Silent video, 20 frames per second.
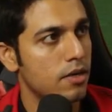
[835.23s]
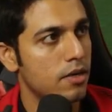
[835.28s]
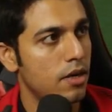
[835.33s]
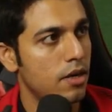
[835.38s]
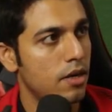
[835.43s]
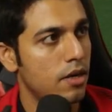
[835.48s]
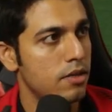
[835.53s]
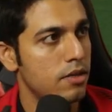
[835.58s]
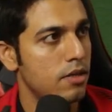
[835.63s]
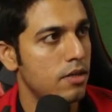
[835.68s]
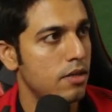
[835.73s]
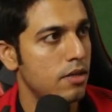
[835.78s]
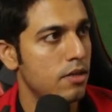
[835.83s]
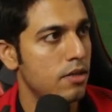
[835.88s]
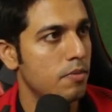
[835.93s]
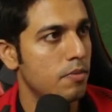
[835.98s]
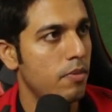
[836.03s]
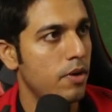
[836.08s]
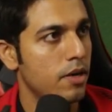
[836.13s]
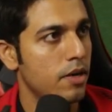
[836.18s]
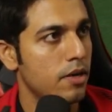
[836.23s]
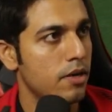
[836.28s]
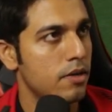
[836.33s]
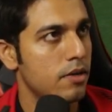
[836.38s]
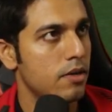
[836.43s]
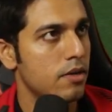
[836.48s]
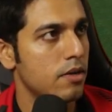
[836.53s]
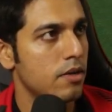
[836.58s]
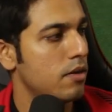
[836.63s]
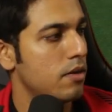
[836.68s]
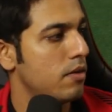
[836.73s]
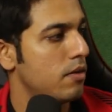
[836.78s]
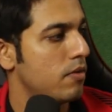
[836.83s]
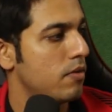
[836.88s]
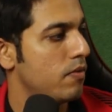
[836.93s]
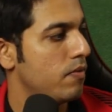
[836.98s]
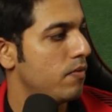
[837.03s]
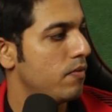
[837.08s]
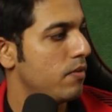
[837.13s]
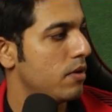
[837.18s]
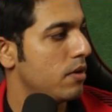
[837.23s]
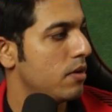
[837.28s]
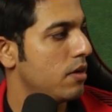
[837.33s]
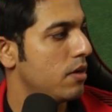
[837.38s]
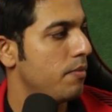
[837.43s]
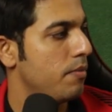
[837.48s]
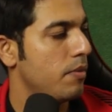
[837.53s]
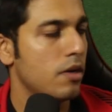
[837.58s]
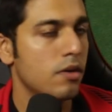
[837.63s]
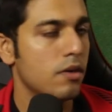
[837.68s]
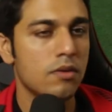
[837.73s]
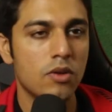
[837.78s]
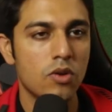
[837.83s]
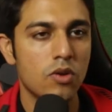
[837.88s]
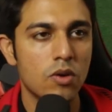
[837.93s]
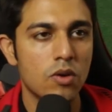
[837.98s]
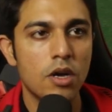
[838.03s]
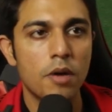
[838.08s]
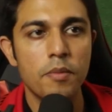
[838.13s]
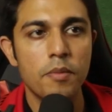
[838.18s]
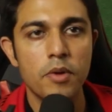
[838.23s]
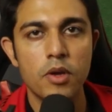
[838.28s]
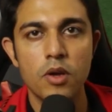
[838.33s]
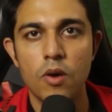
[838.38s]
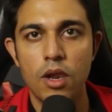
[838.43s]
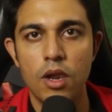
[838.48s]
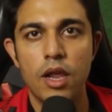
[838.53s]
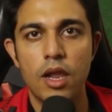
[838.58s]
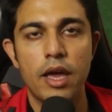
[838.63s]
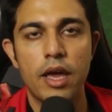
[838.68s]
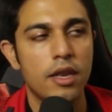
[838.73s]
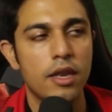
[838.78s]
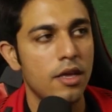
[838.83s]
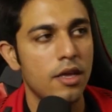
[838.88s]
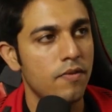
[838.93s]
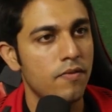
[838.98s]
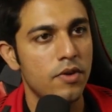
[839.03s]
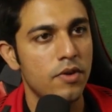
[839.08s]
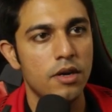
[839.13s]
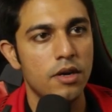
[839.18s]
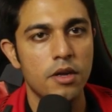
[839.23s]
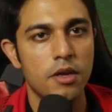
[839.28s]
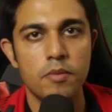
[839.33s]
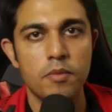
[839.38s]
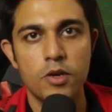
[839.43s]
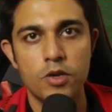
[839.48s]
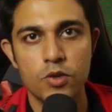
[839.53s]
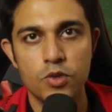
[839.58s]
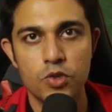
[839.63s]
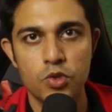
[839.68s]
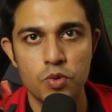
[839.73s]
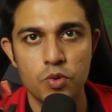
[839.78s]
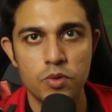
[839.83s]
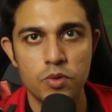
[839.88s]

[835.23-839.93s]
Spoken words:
other player coming online, and we are able to shoot